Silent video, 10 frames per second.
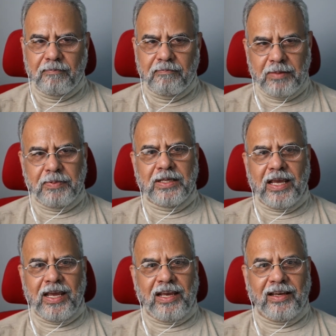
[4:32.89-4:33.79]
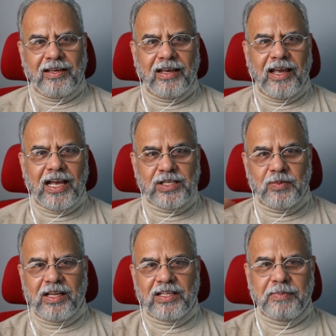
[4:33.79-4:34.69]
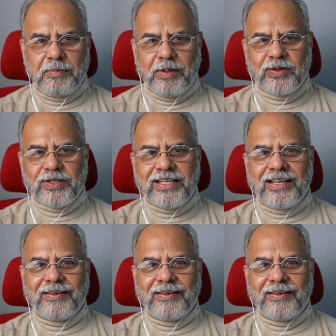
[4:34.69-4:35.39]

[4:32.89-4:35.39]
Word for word: PPA as well as PPOC?